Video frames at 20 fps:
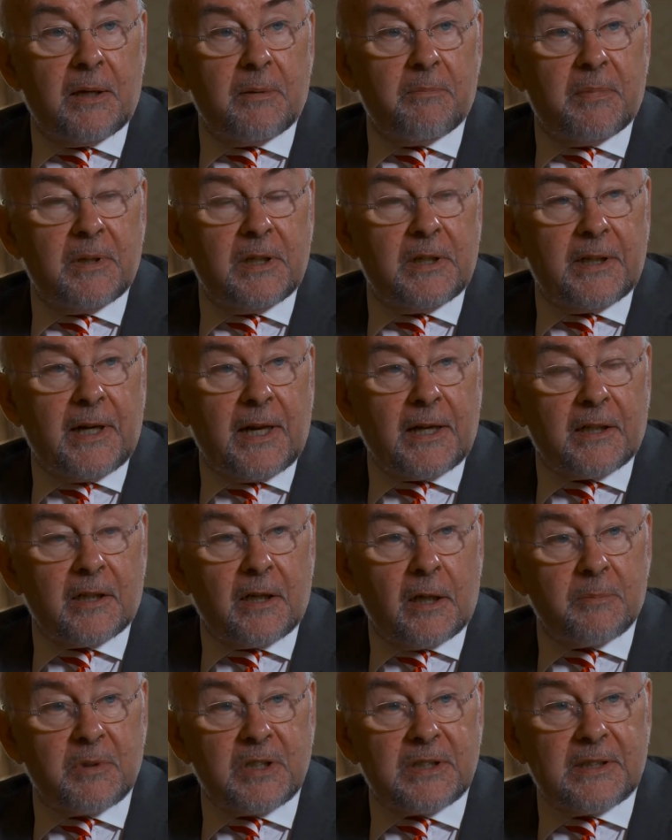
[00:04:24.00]
building
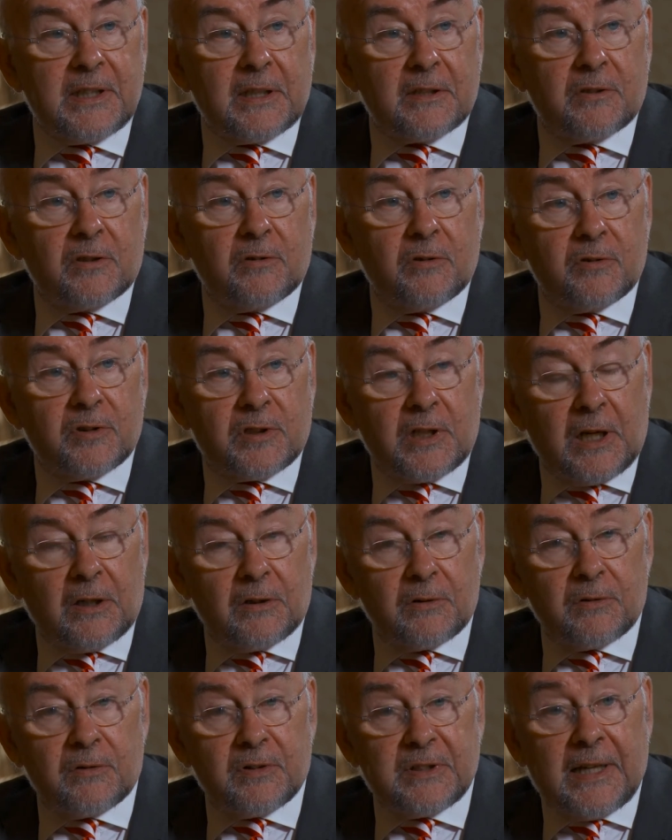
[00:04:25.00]
economic sector who's
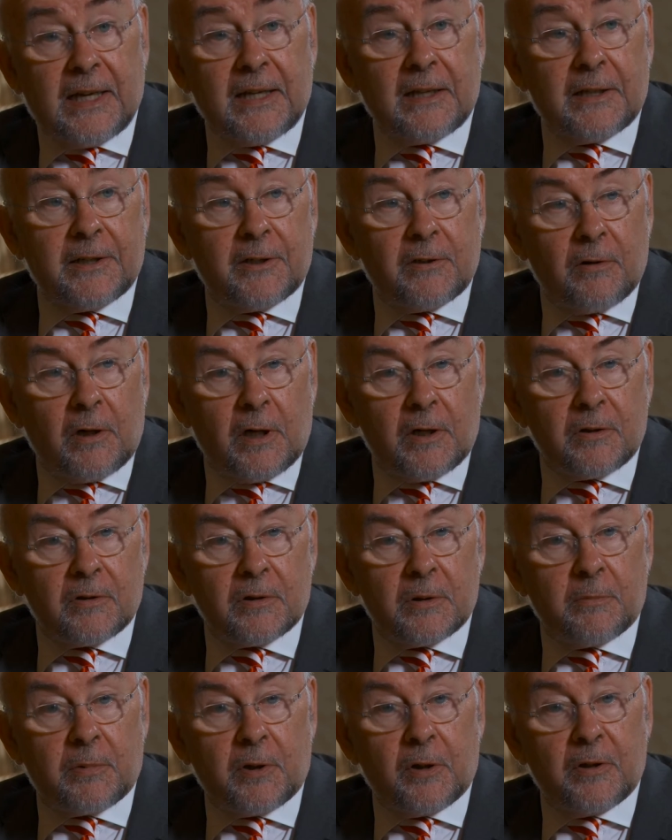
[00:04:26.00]
now sadly no
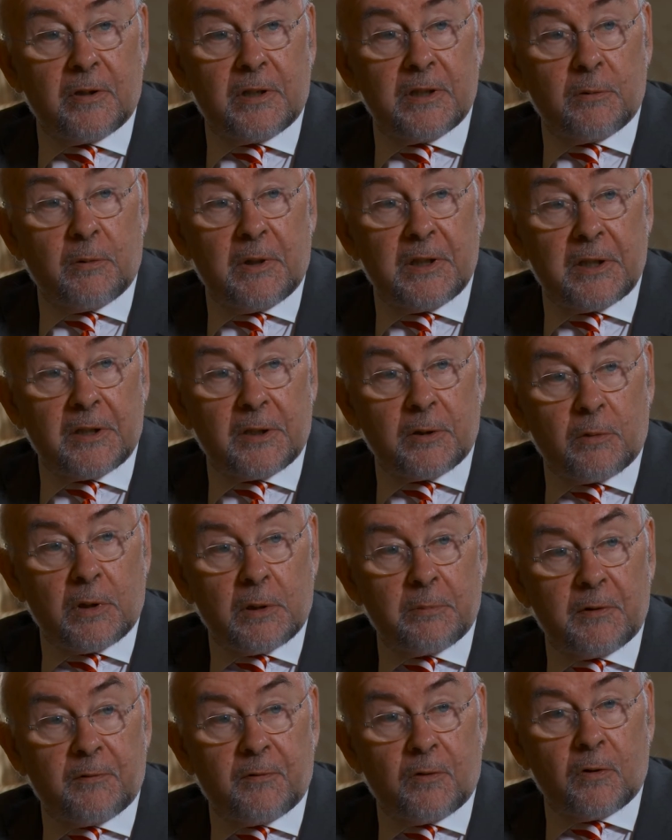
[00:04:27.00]
longer employed in the way that they
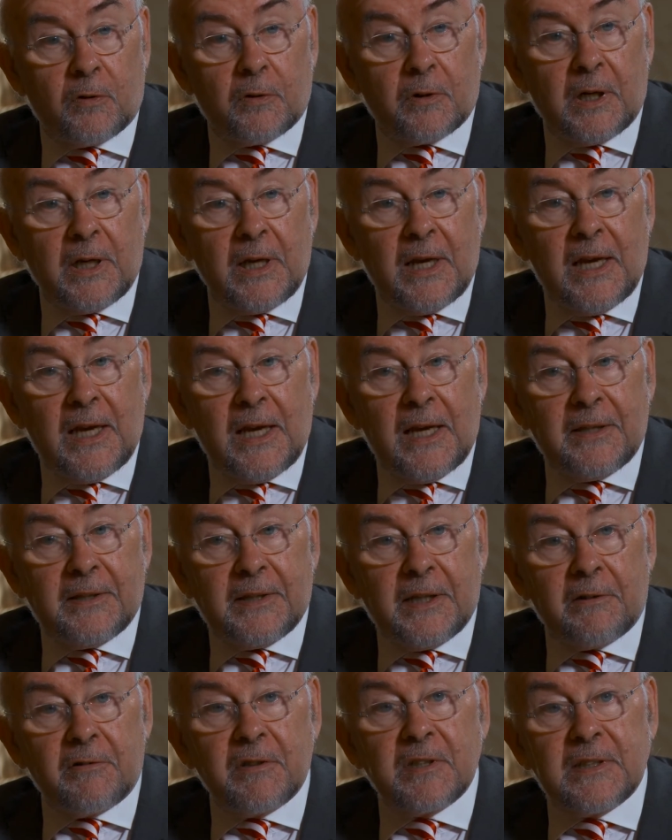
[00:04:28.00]
were before.
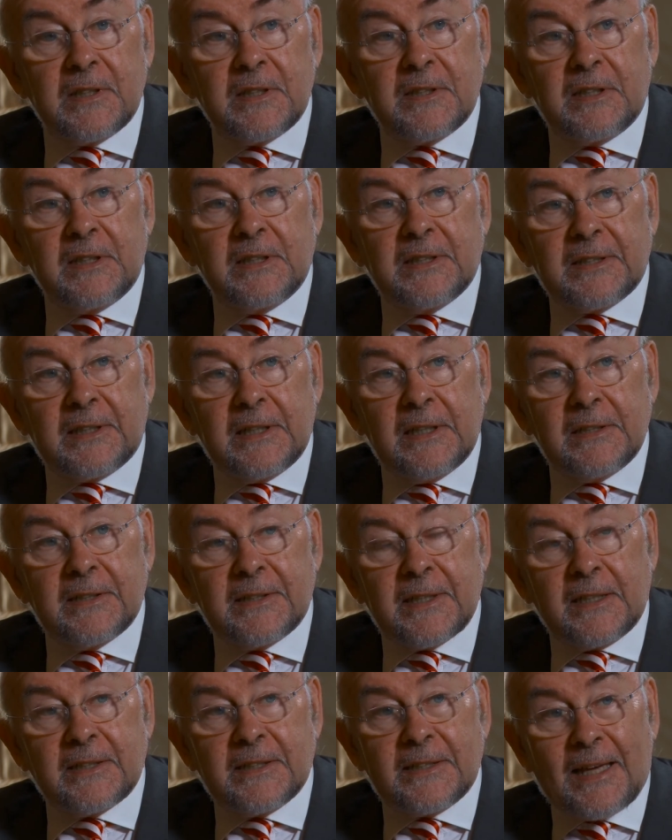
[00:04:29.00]
Their existing skill
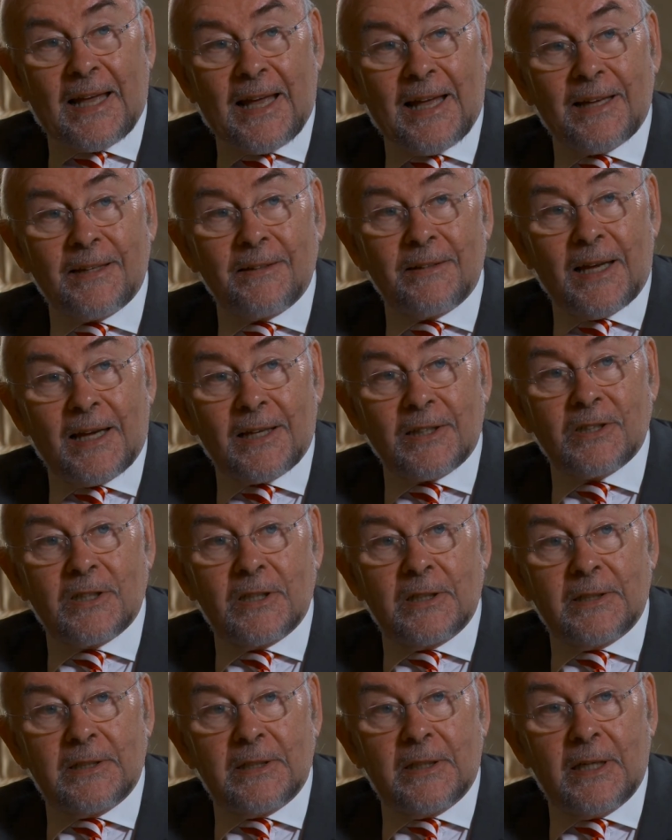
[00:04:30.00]
sets can
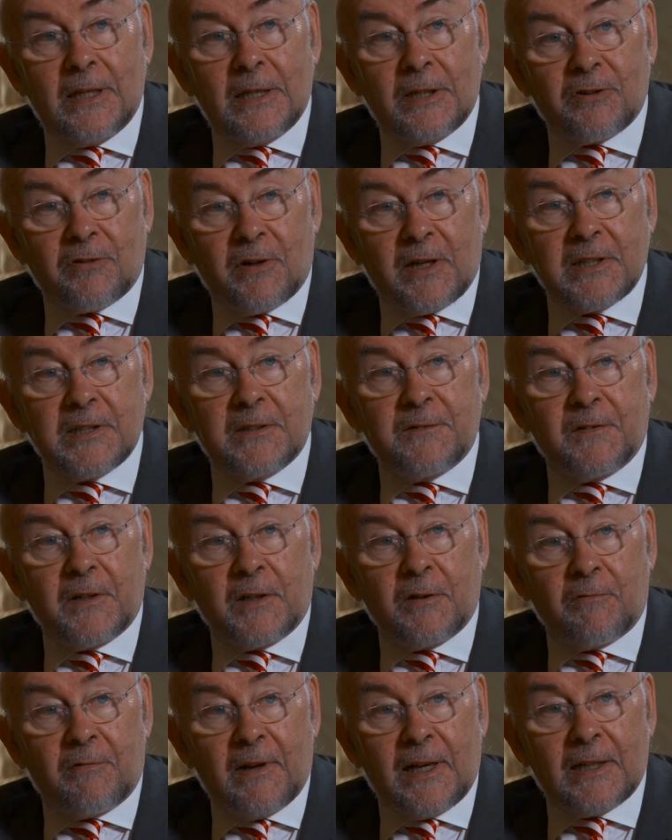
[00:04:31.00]
actually
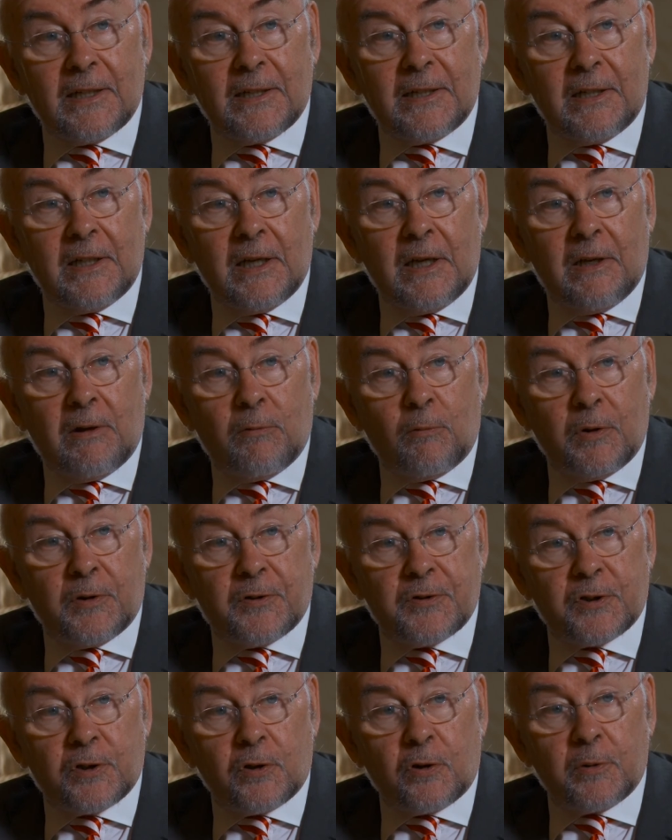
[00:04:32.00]
transfer readily
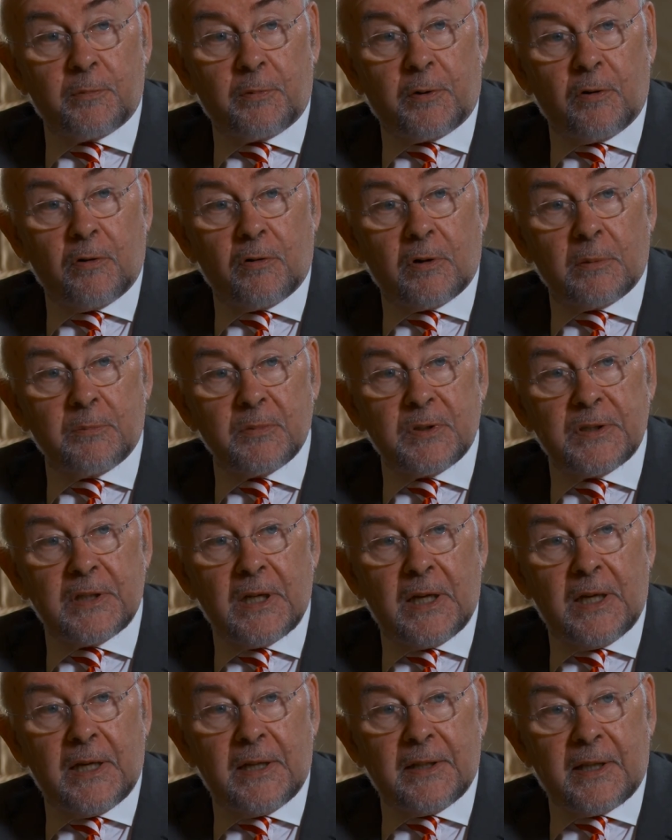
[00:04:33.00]
with short programmes
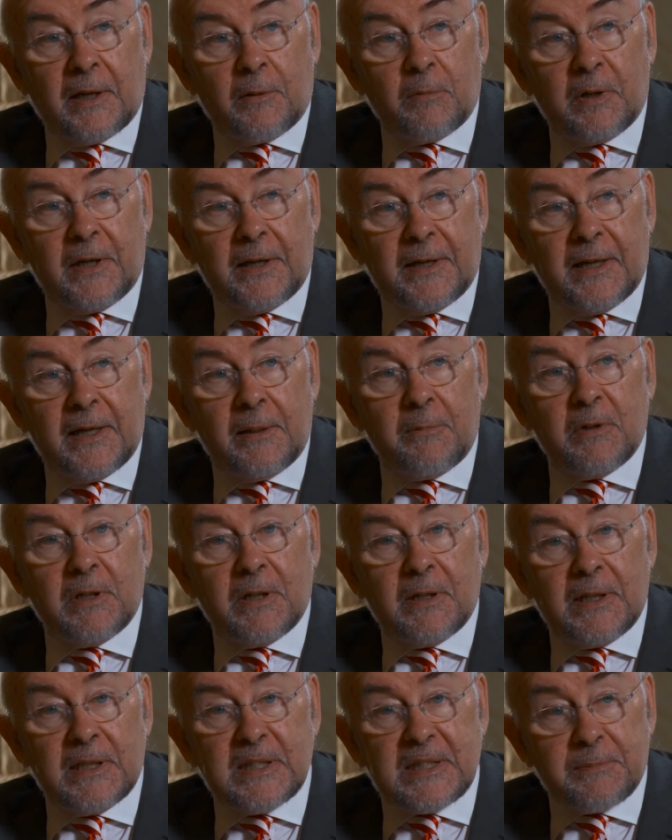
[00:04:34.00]
that will
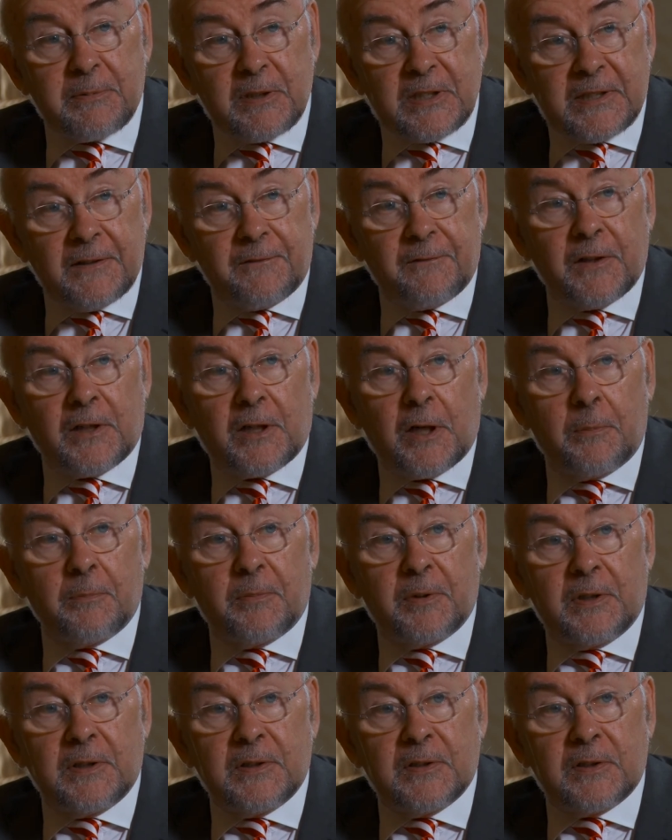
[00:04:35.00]
enable specific
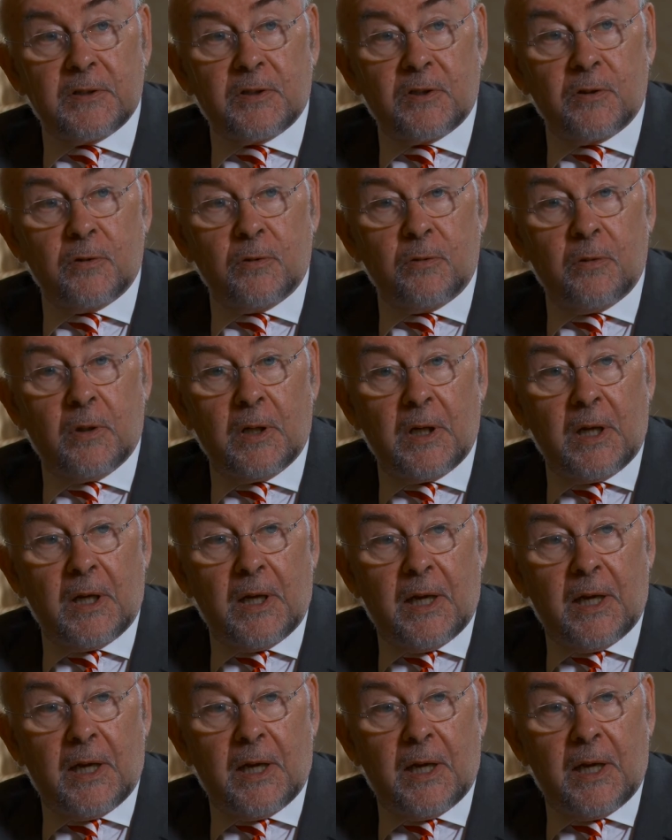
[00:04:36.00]
companies to